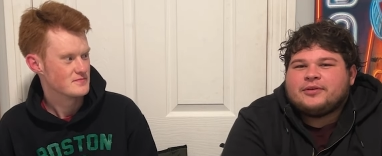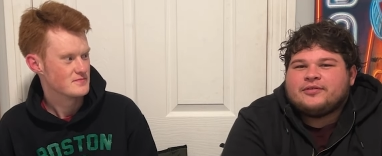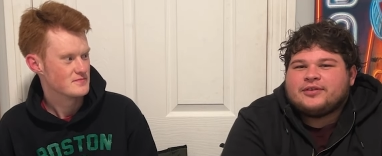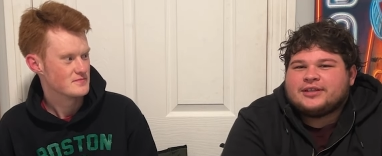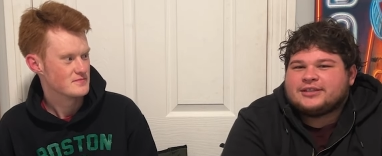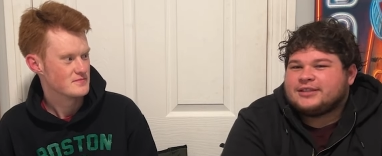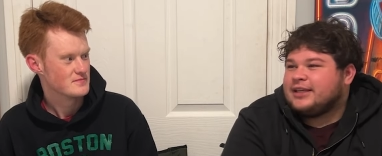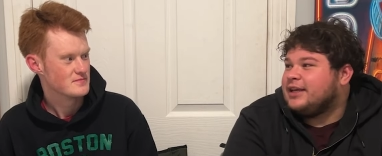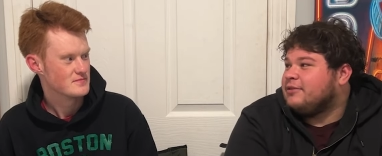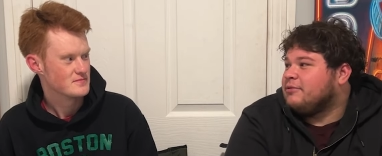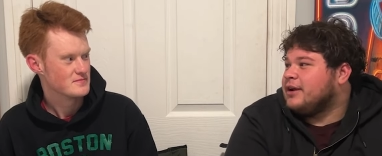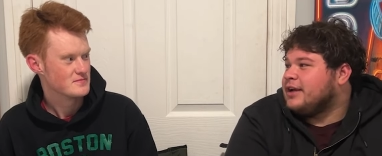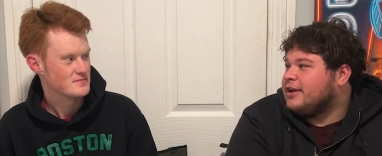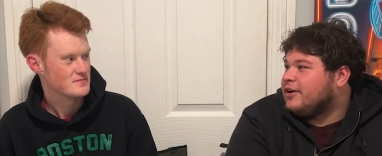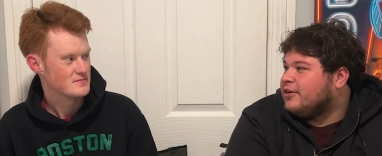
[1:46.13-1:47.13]
Speaker 1: we fished
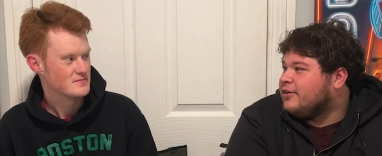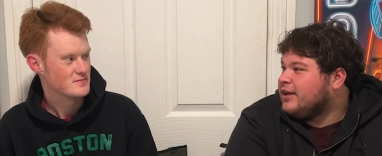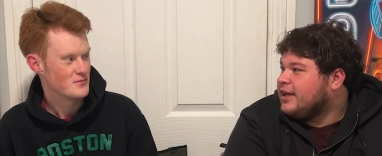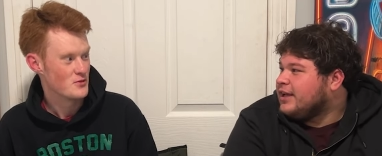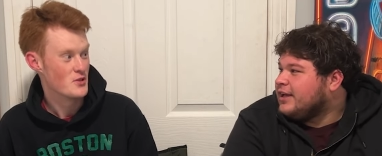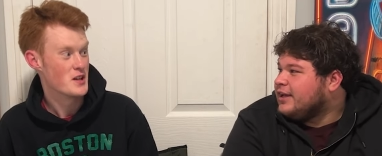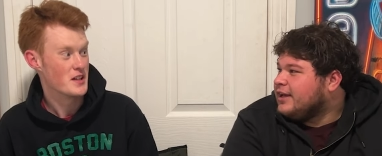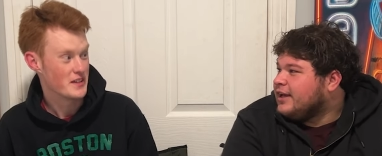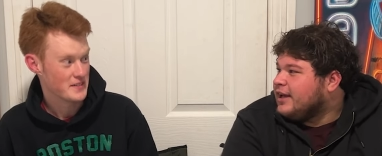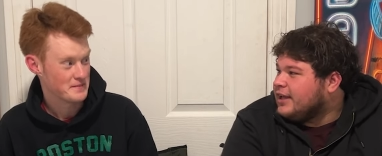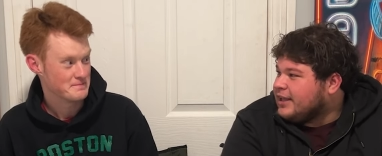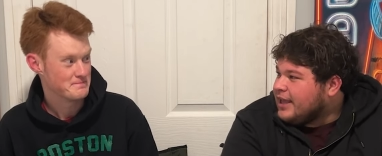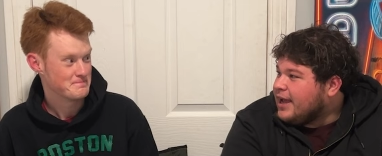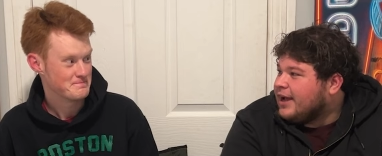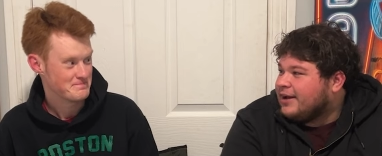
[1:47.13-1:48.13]
Lake Rico. Really?
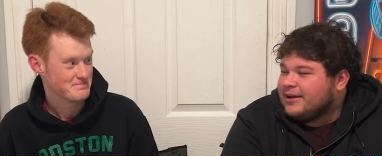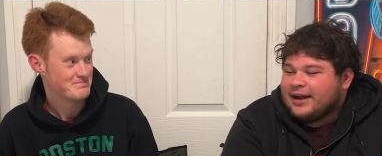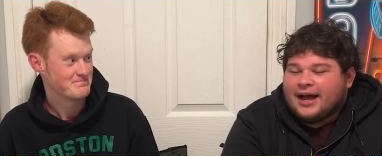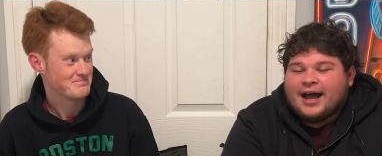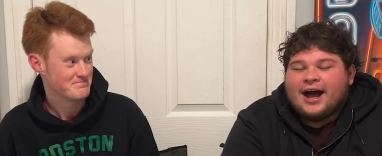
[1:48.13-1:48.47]
Yeah.